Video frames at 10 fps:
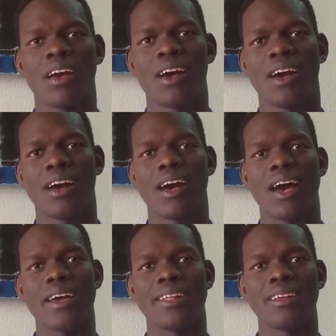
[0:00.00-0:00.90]
Uh,
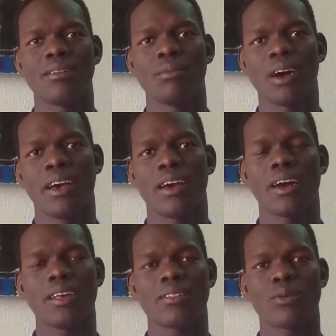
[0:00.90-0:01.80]
I did my
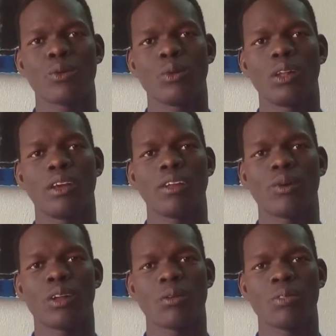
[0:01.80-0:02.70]
high school in
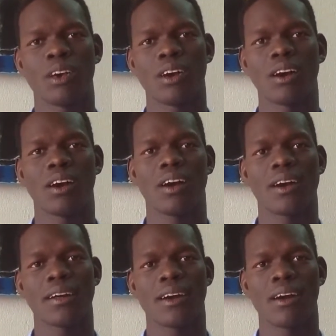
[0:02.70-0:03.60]
one of the
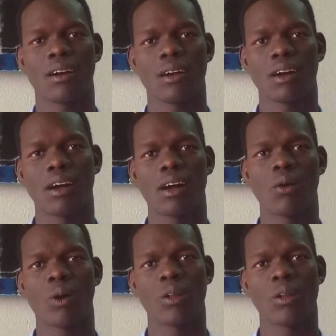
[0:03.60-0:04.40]
uh,